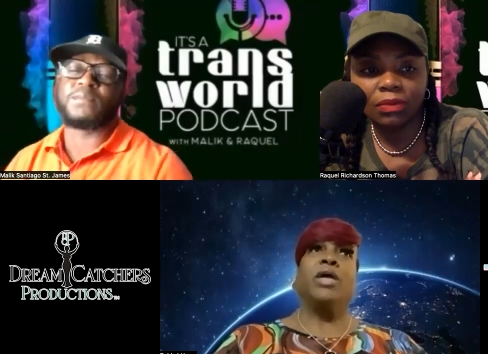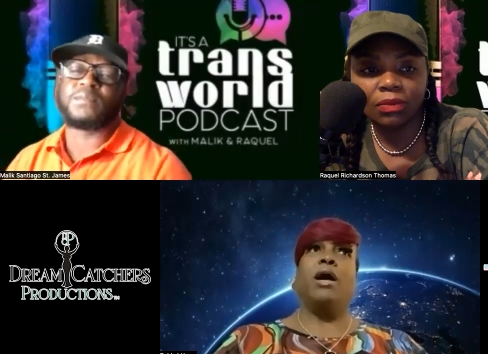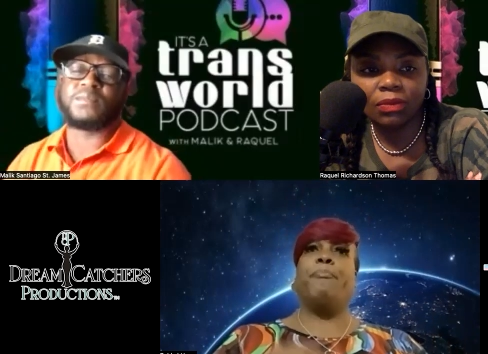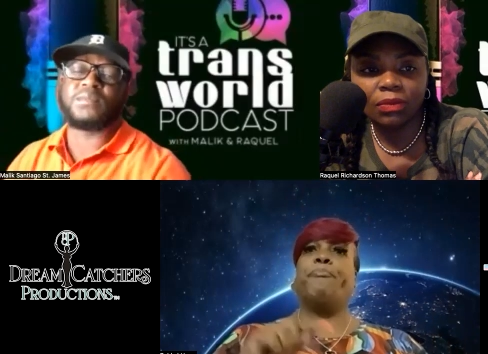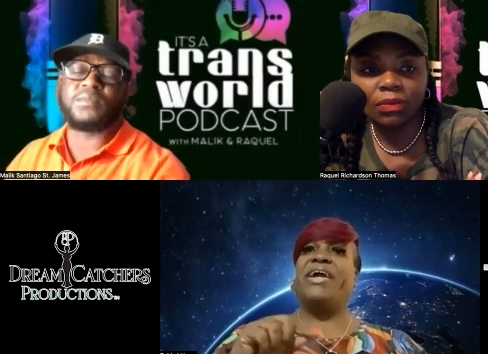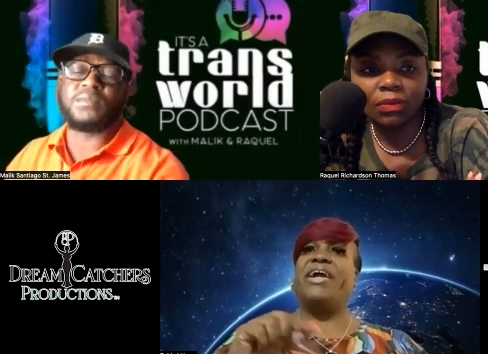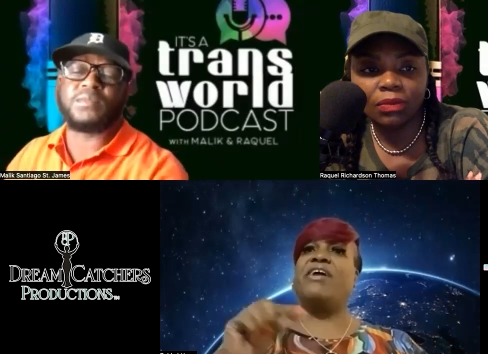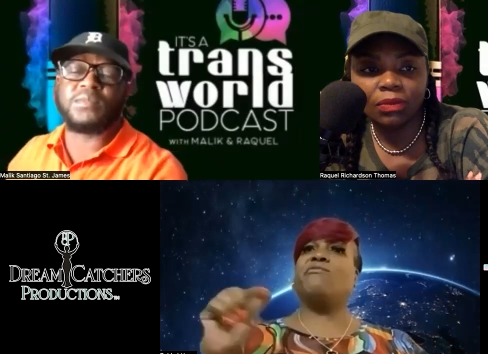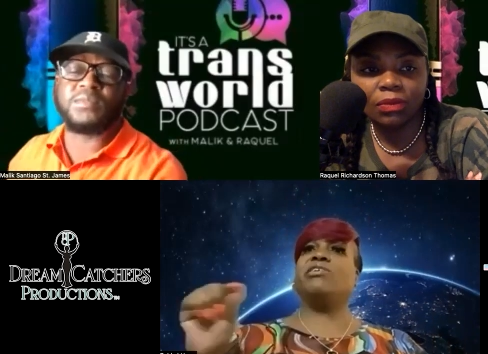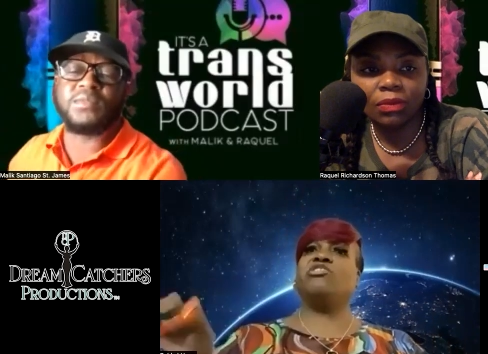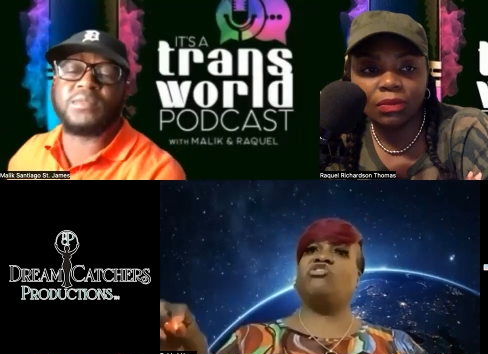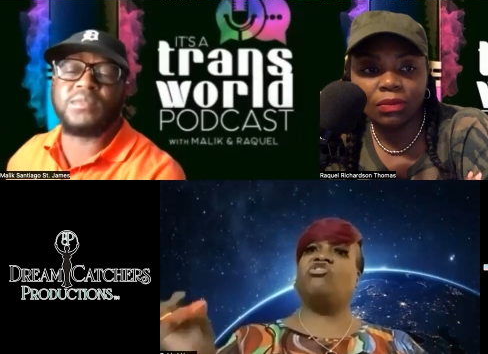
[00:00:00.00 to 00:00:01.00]
Speaker 1: a
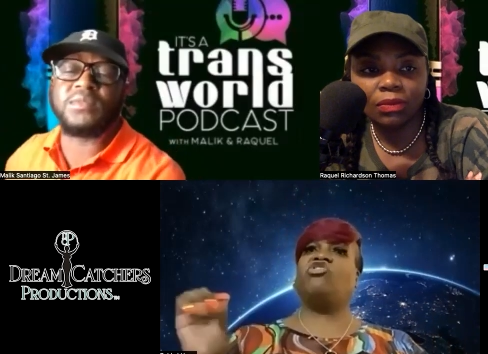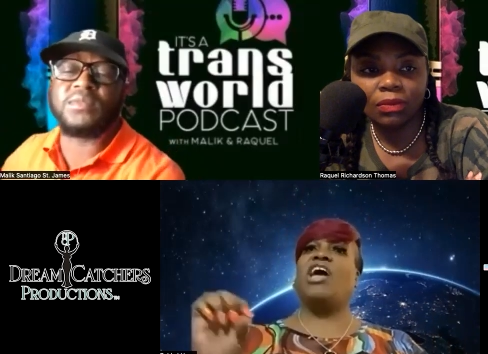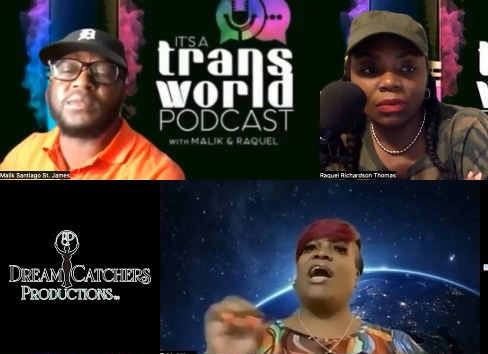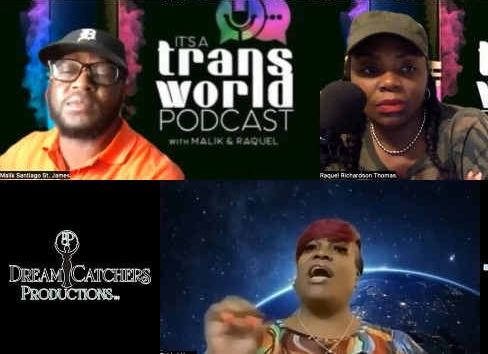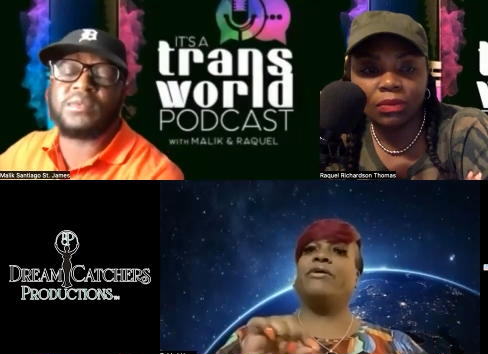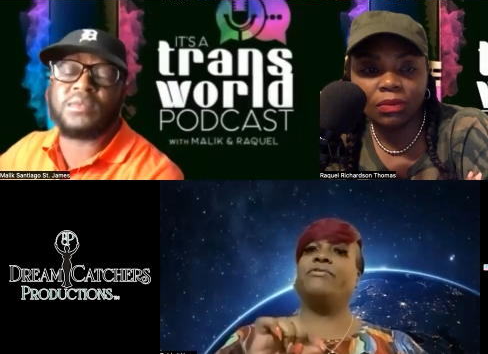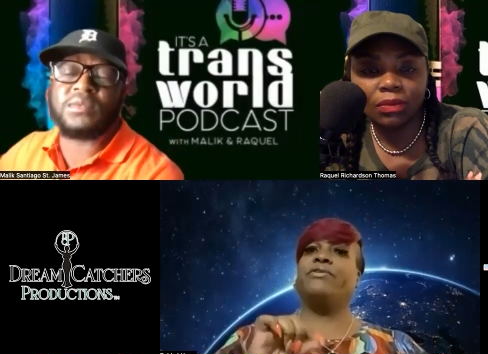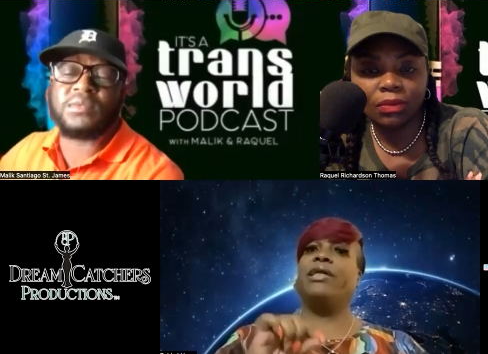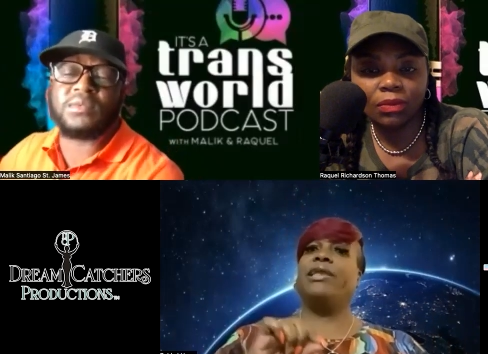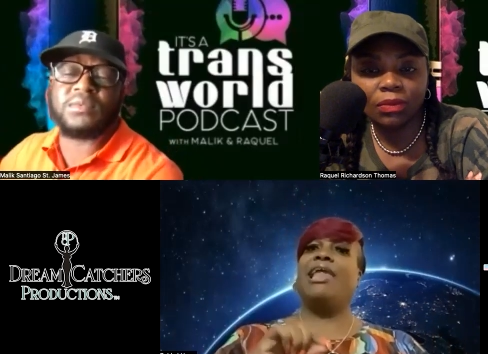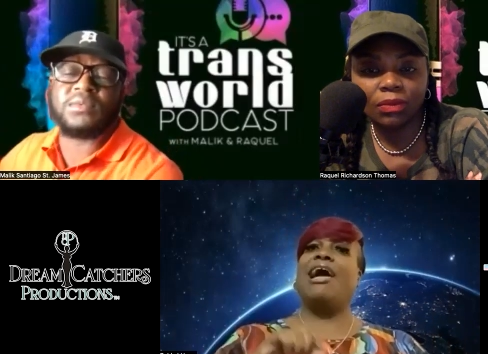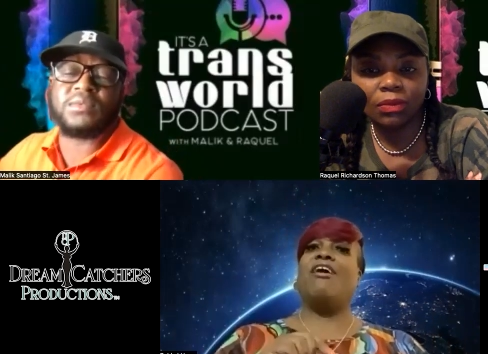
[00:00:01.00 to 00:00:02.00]
parent's child
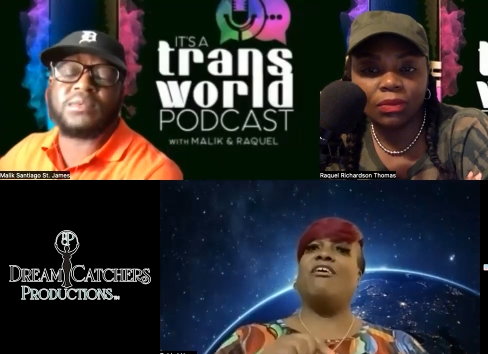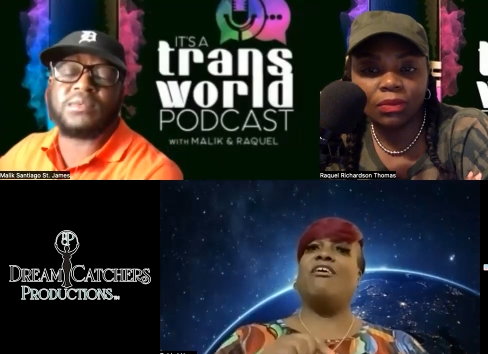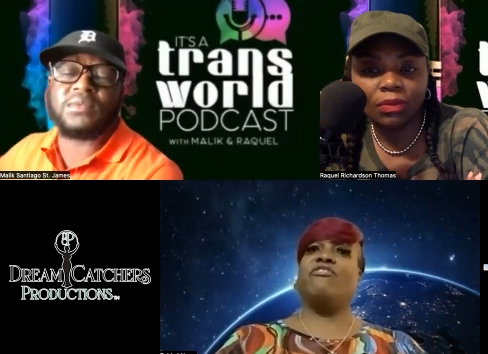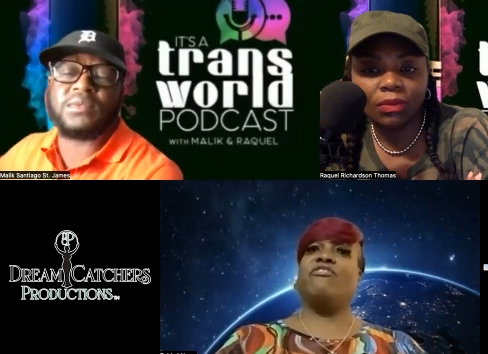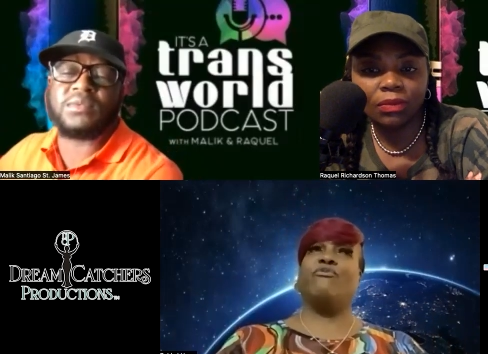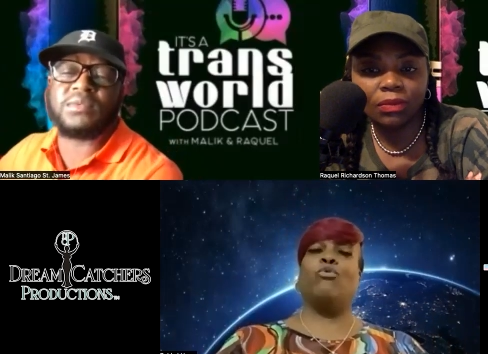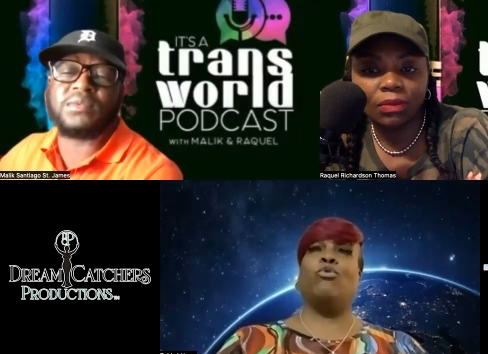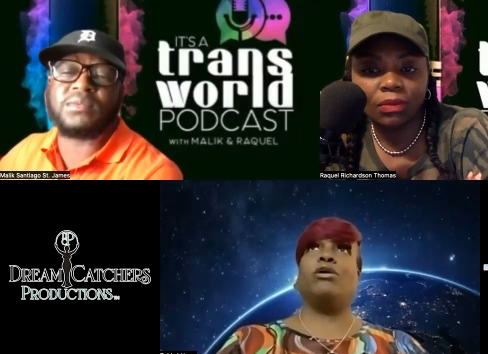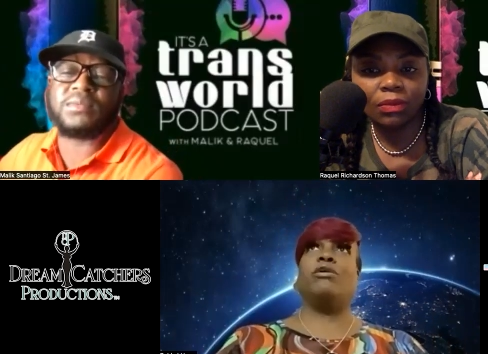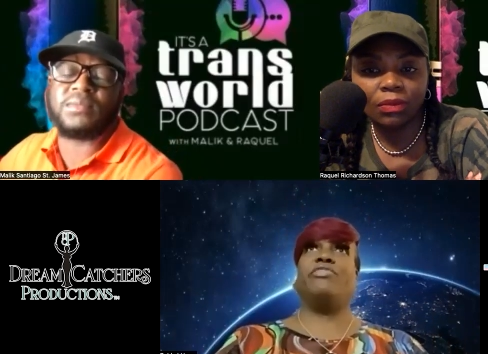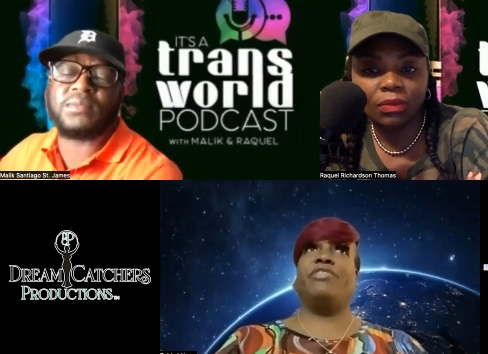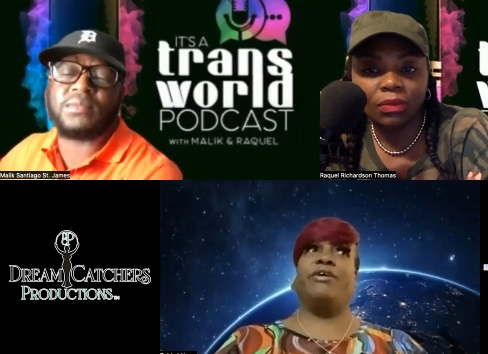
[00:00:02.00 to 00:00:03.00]
allows
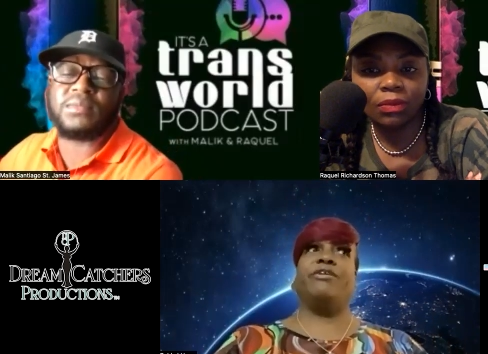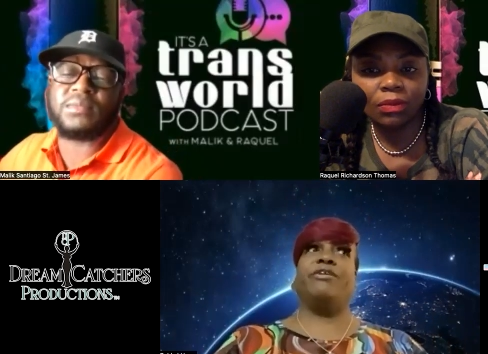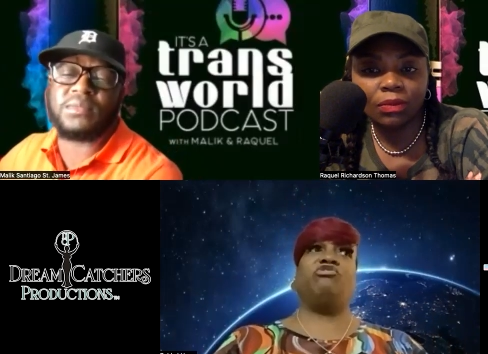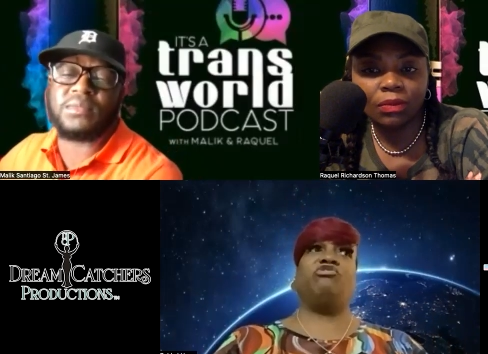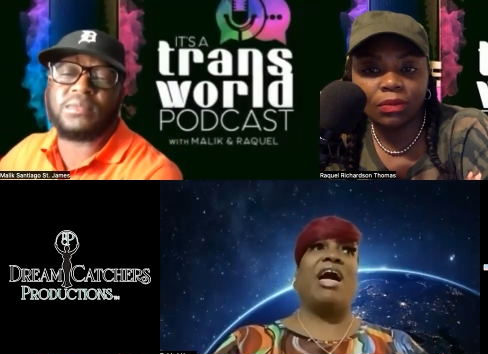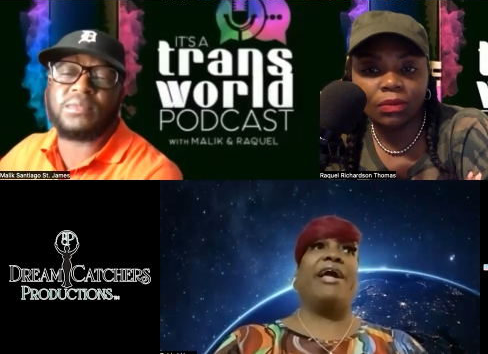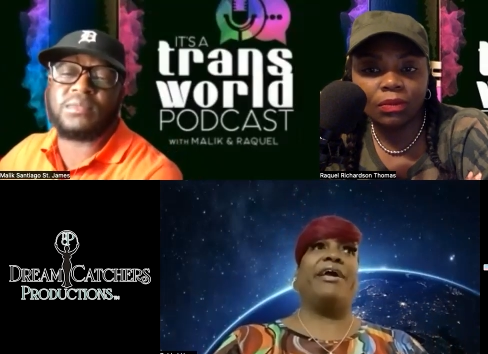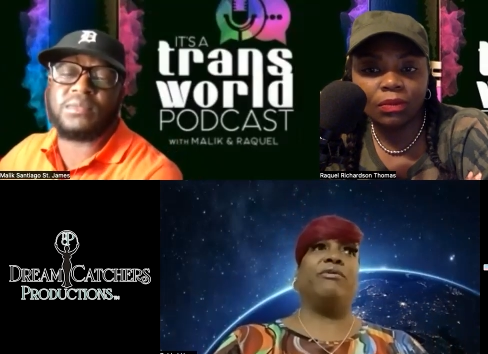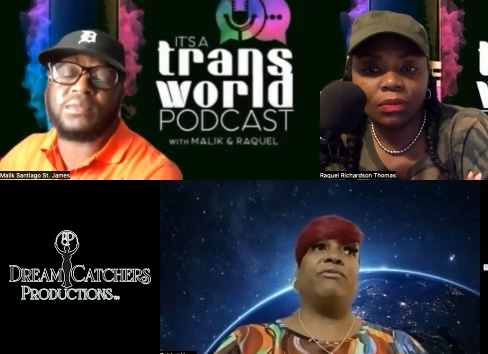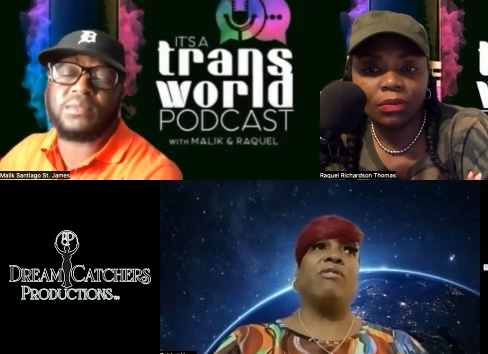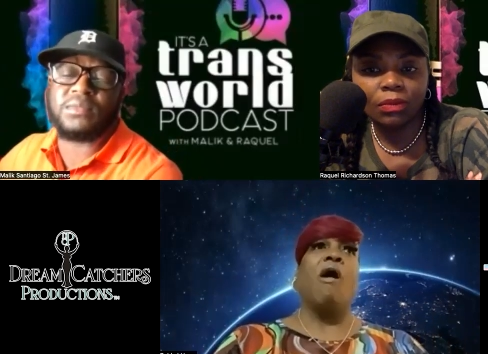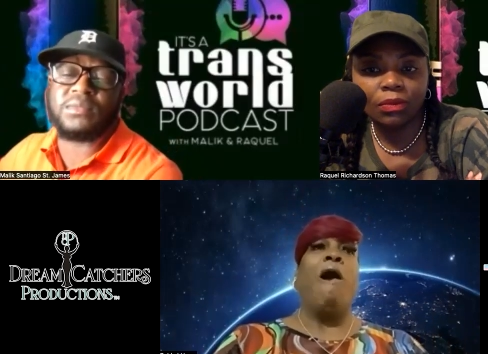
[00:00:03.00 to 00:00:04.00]
for their child.